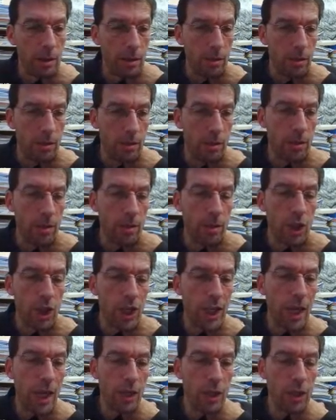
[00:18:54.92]
the
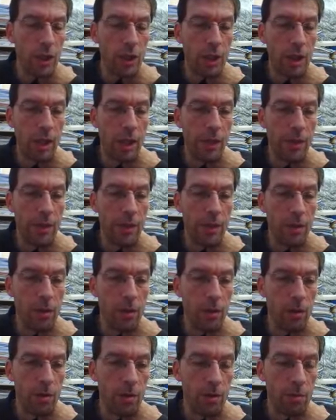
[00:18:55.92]
change in
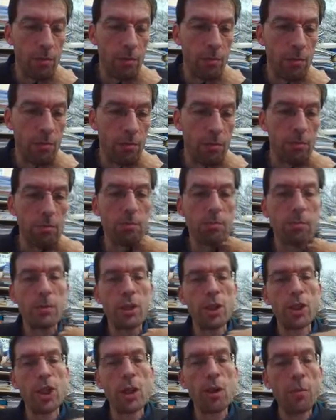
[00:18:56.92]
the
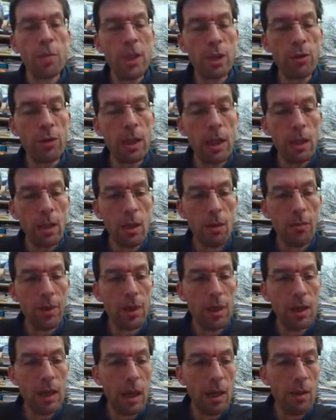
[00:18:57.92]
geometry of
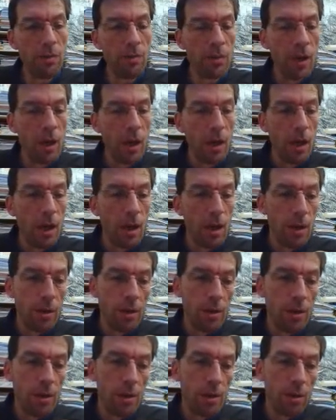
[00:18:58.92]
the cave.
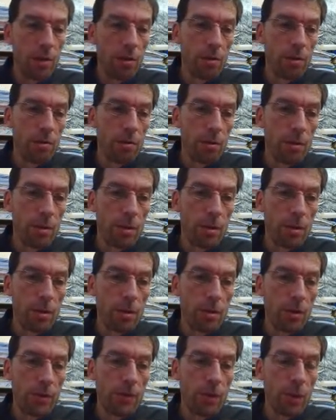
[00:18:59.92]

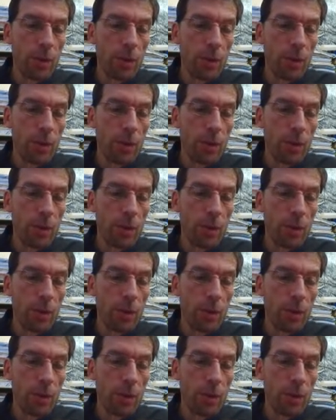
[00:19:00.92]
The